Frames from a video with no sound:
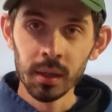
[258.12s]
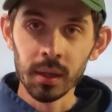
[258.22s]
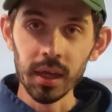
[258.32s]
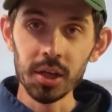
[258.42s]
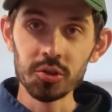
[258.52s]

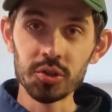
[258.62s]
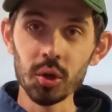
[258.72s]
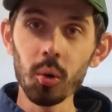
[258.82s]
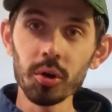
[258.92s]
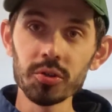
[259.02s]
It is
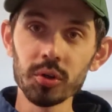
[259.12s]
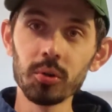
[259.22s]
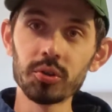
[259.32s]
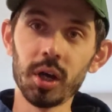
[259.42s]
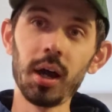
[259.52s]
your
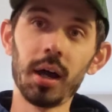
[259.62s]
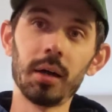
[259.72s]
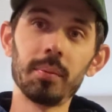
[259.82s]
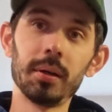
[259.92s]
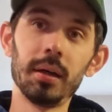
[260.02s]
sole
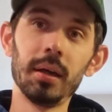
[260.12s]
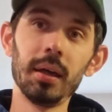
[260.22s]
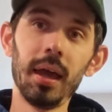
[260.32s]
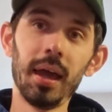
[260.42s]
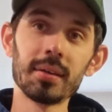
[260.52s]
job
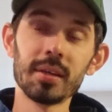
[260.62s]
as